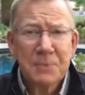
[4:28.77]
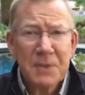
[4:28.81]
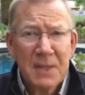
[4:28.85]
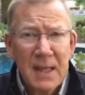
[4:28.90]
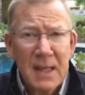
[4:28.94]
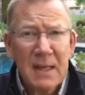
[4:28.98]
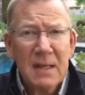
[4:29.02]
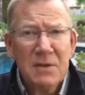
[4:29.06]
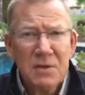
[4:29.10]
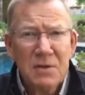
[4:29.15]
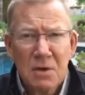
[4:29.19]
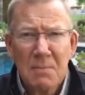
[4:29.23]

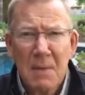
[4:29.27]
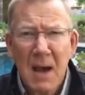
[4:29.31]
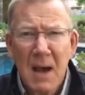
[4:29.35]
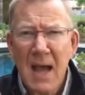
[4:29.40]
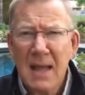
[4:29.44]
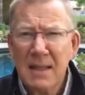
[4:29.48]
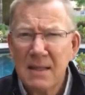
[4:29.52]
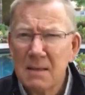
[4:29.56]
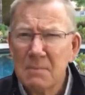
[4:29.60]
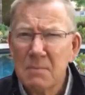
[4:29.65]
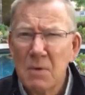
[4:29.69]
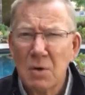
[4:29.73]
get in your
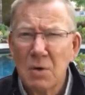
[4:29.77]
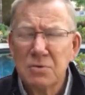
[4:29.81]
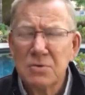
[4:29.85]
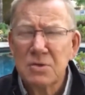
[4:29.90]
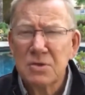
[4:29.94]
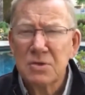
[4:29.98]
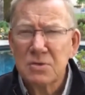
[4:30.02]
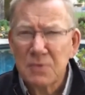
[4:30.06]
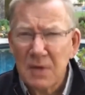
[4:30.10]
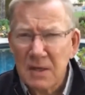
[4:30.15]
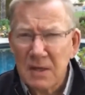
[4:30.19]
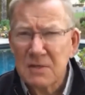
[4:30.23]
mind the
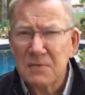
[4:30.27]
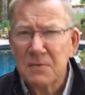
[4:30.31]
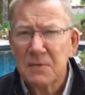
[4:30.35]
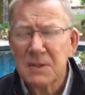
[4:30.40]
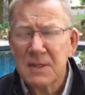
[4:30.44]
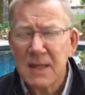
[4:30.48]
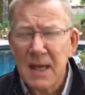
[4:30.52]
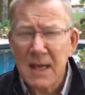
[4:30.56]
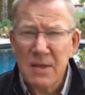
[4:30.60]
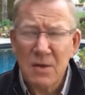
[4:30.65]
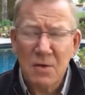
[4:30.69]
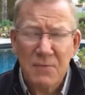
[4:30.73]
most stressful
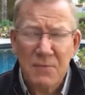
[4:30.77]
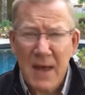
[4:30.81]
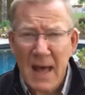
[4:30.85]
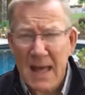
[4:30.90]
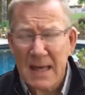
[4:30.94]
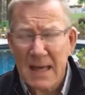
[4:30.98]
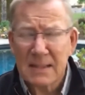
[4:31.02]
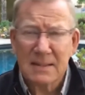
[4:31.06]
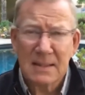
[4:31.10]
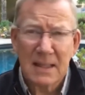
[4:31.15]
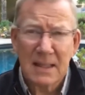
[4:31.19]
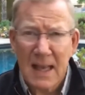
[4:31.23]
day you've
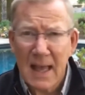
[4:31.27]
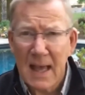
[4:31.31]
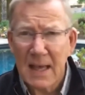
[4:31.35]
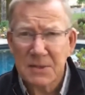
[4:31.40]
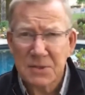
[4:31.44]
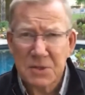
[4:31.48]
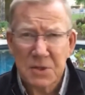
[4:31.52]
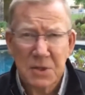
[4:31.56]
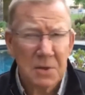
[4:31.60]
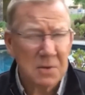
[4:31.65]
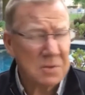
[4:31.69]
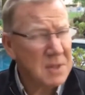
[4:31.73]
had in the
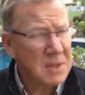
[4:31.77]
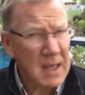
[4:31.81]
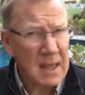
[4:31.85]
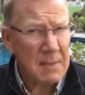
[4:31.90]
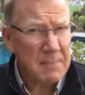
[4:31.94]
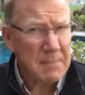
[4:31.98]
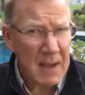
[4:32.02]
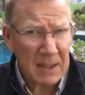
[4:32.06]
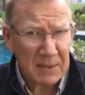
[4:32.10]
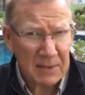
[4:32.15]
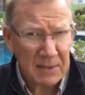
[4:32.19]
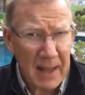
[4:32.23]
last year. Think
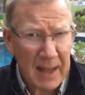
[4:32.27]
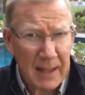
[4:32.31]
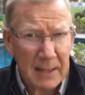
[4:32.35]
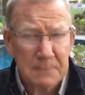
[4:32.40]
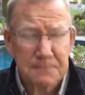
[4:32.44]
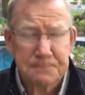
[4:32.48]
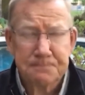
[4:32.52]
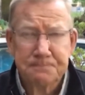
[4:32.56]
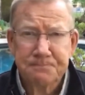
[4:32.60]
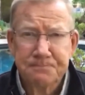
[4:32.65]
about that.